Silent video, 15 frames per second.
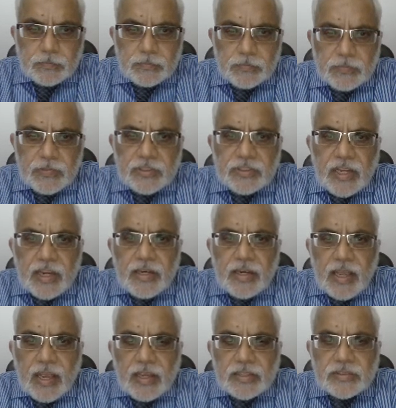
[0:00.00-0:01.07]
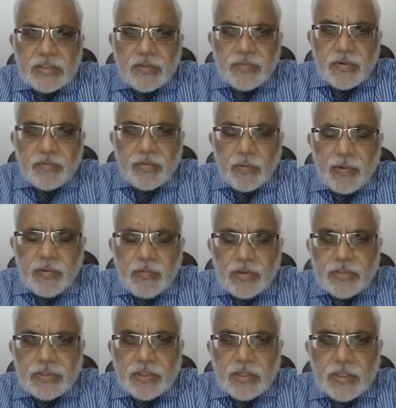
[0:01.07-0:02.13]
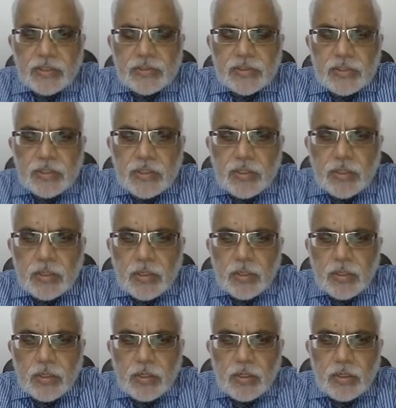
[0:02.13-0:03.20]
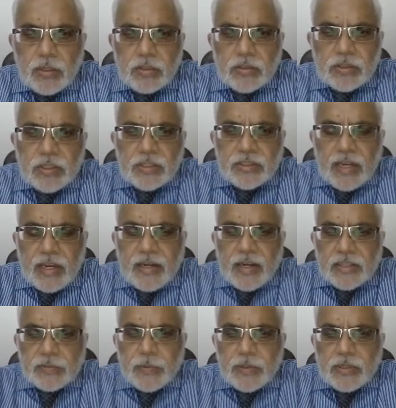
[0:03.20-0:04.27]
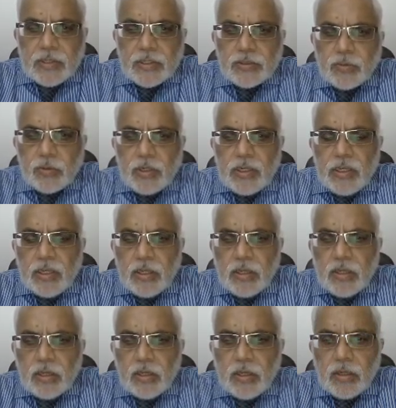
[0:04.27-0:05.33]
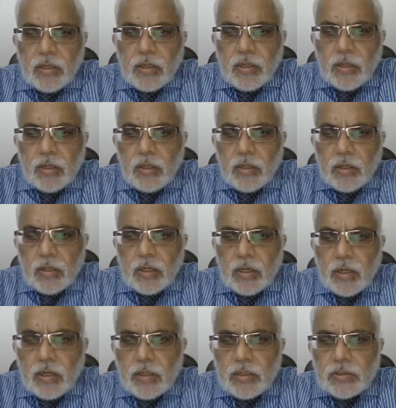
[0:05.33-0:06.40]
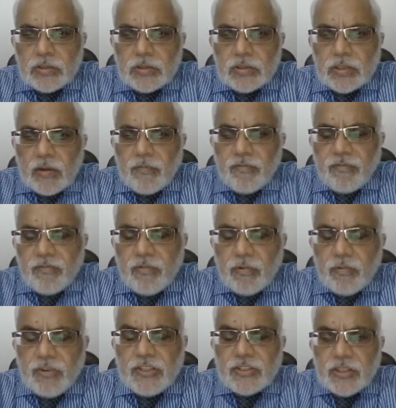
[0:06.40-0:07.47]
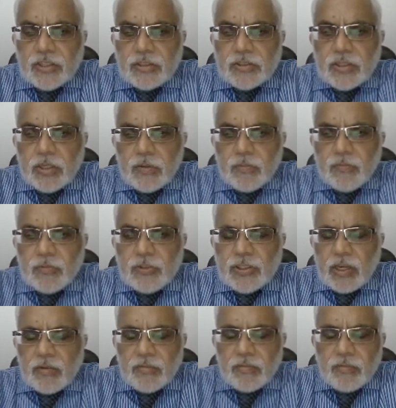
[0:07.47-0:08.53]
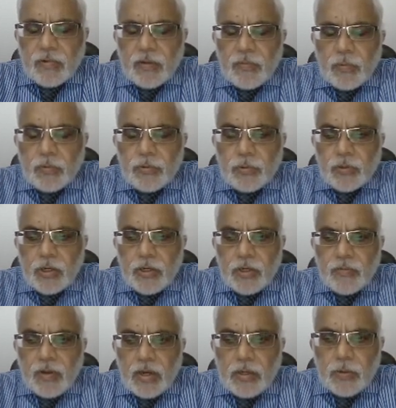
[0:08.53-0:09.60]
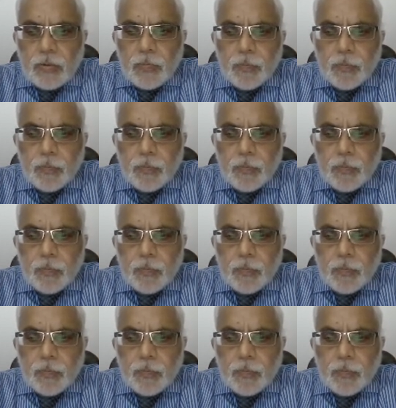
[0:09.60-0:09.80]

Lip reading: Design as different from invention is, the design aspect is only is some features which have no utility value,